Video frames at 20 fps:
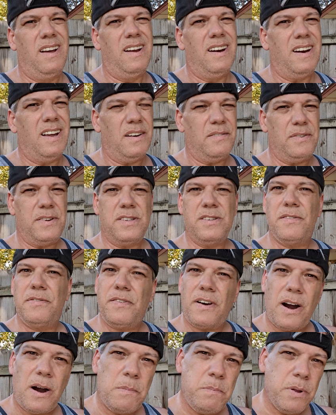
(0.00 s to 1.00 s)
Now, if it's a
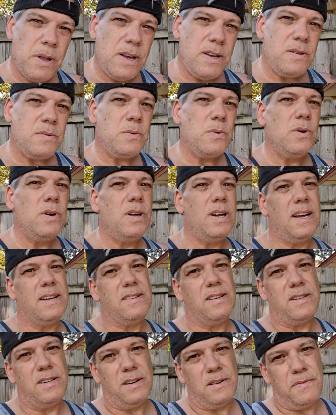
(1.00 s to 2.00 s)
fireplace wood,
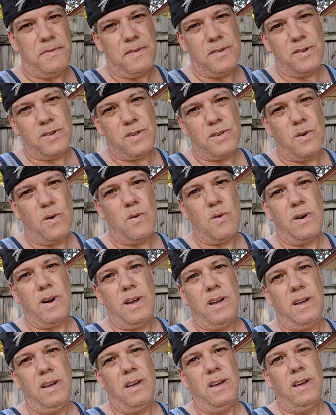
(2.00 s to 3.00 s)
that's a different
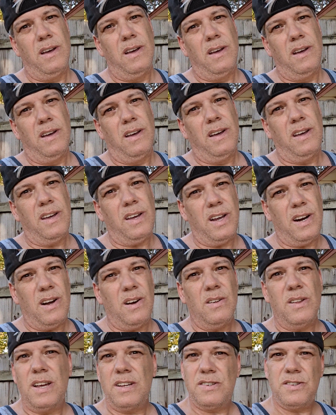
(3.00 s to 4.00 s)
story.
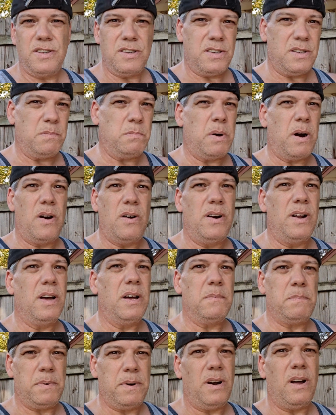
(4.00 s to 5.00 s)
That's just to burn
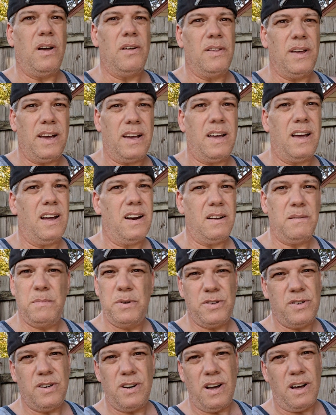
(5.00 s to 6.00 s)
up and all that kind of,
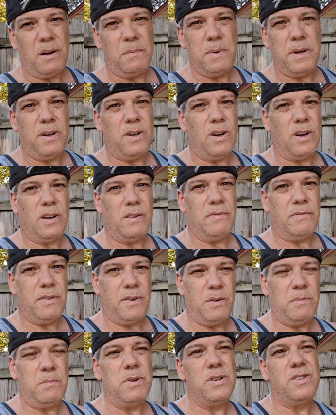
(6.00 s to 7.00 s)
but you're not going to be cooking
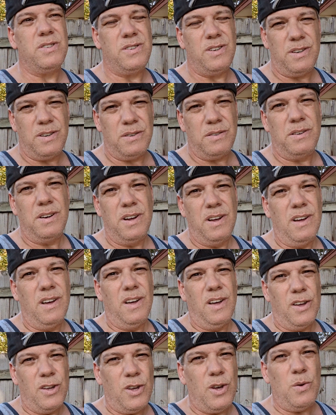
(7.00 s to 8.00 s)
food. But
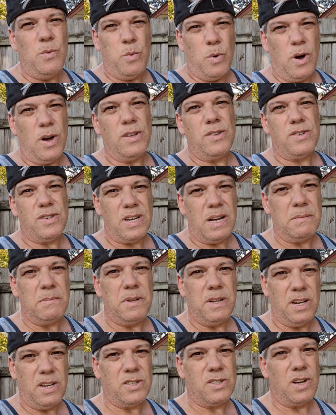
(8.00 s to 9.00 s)
you want
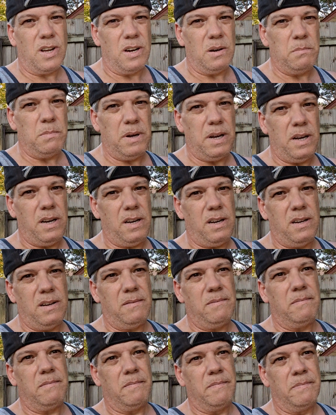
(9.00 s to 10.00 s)
something that's going to be
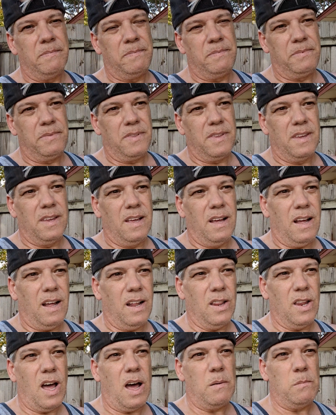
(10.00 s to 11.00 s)
a
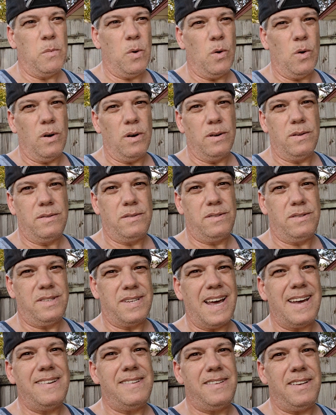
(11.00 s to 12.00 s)
lot more
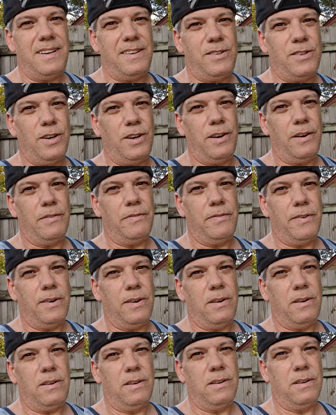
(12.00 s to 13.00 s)
tasty to your
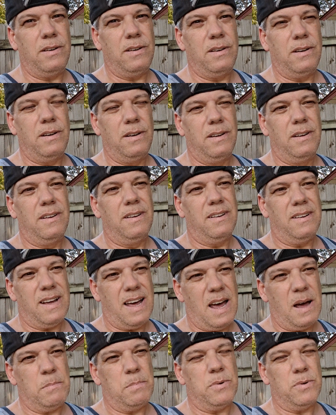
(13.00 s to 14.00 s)
food.
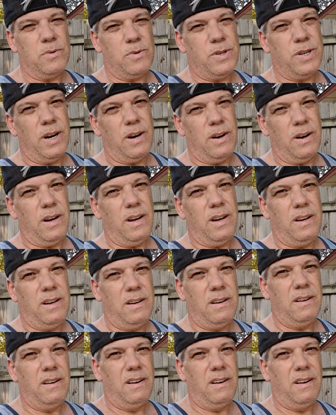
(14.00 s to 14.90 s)
Apple, cherry,